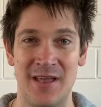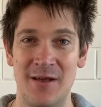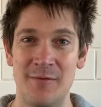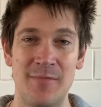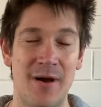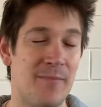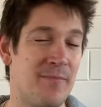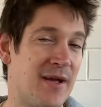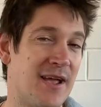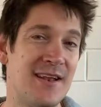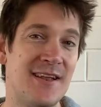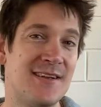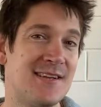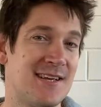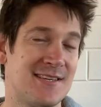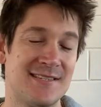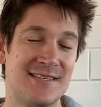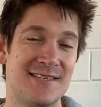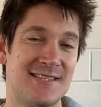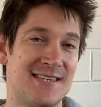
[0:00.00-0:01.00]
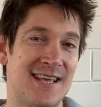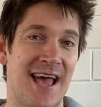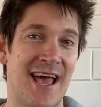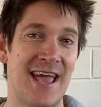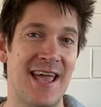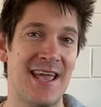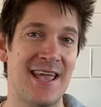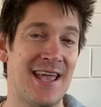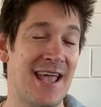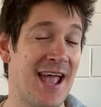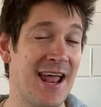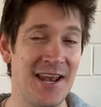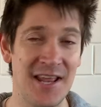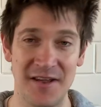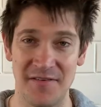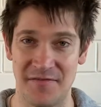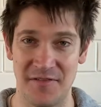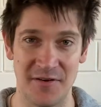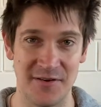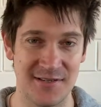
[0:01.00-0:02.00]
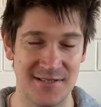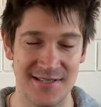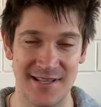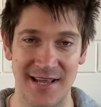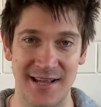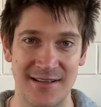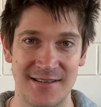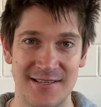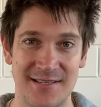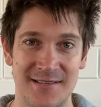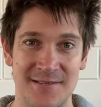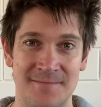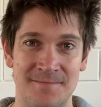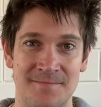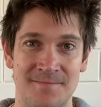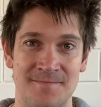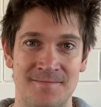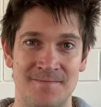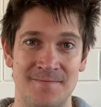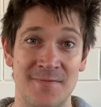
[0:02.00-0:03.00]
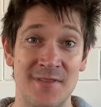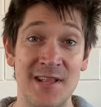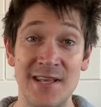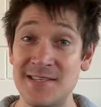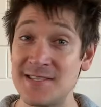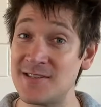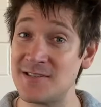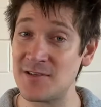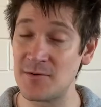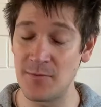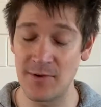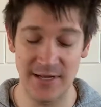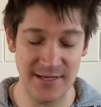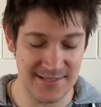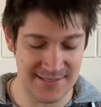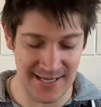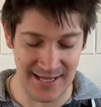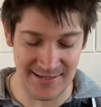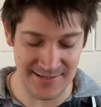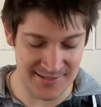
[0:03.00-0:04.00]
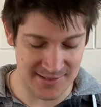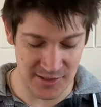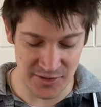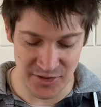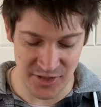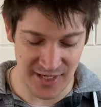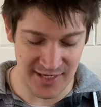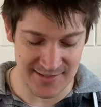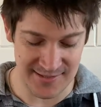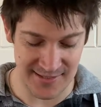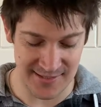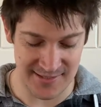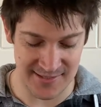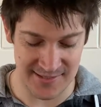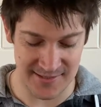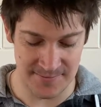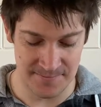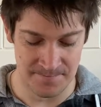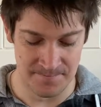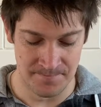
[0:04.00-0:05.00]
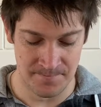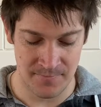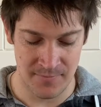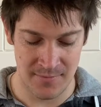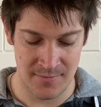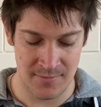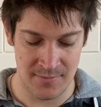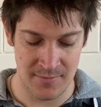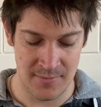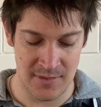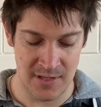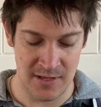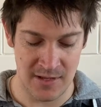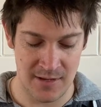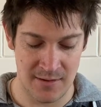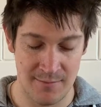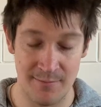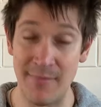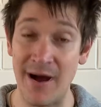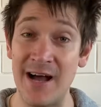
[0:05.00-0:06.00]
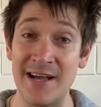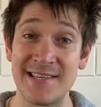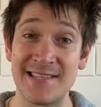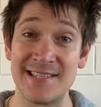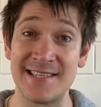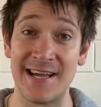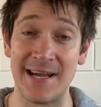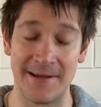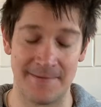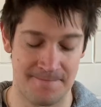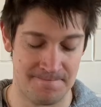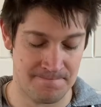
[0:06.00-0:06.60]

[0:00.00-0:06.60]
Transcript: But Peter doesn't say any of those things. Listen to what he says to Jesus Master,